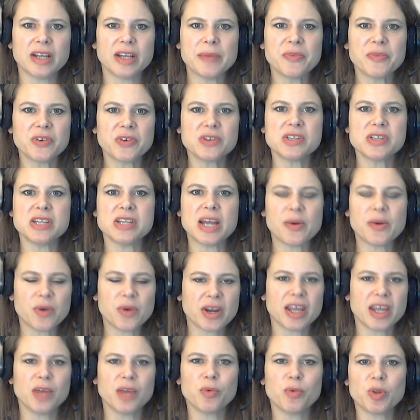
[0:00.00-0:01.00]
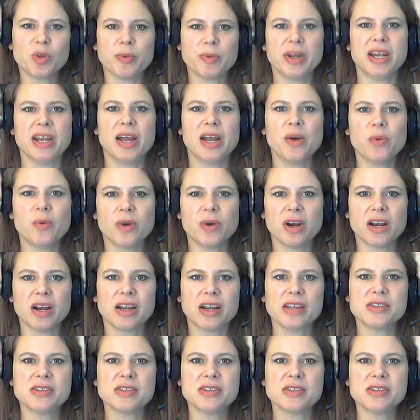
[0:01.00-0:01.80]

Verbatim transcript: I'm first networking with my network.